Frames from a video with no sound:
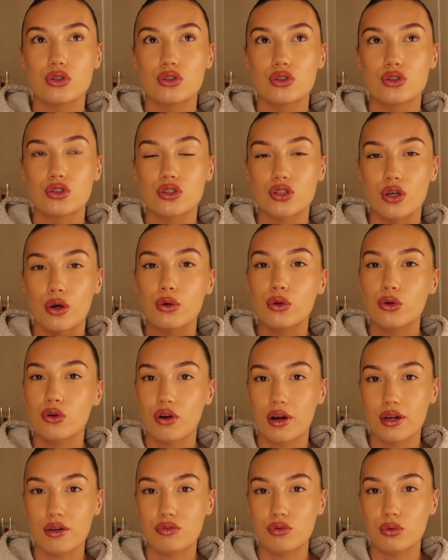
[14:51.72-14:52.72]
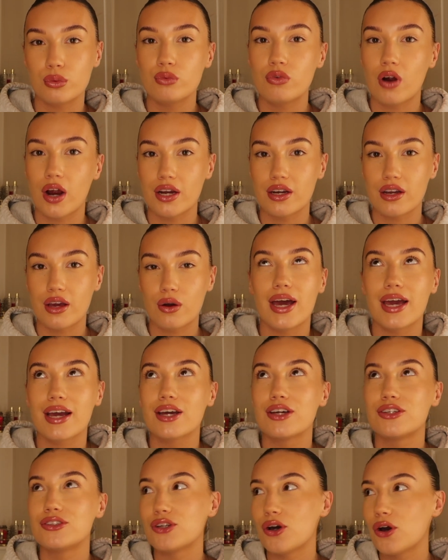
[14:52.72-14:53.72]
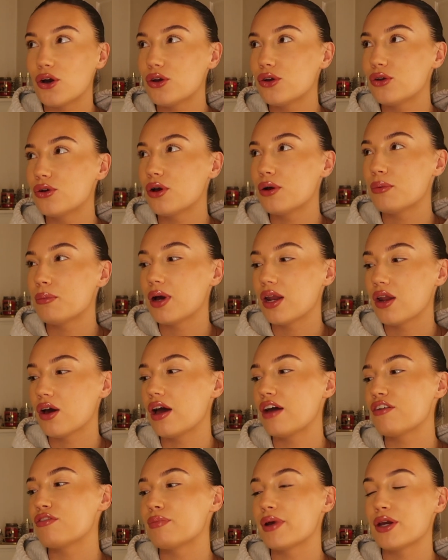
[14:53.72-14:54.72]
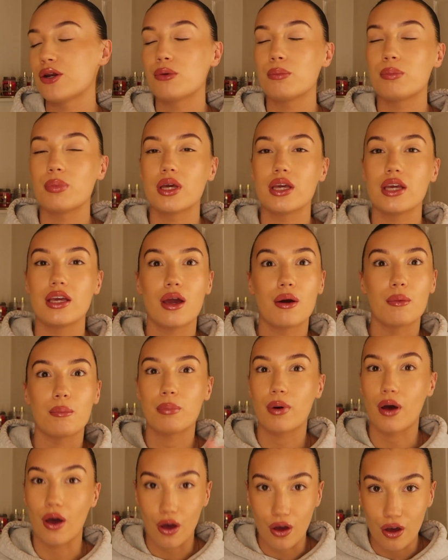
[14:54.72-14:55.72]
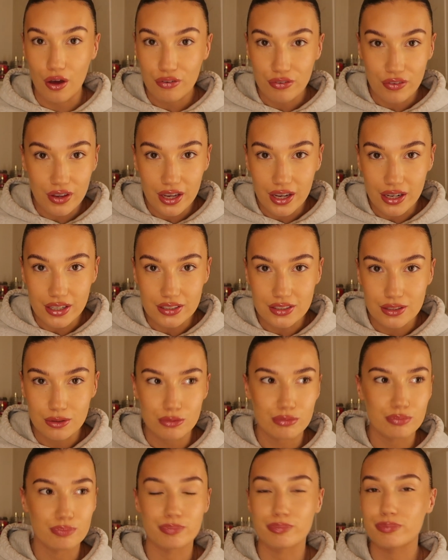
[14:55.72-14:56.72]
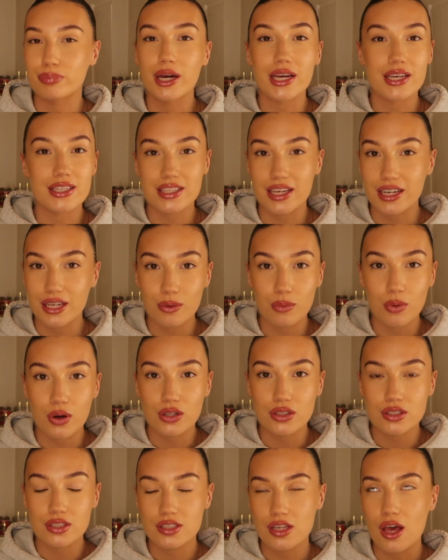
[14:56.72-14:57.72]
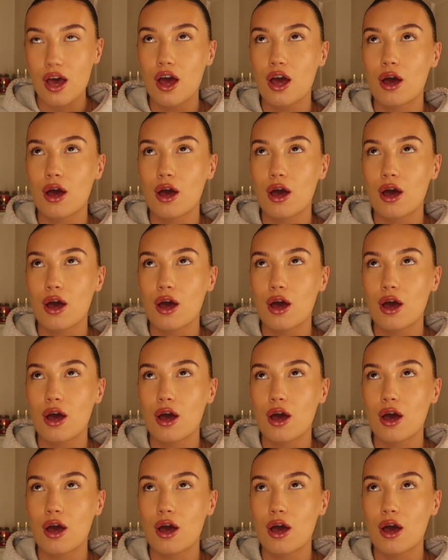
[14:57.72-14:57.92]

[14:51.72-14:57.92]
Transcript: so grateful right now. Like, no, my life may not be perfect, but is anyone's,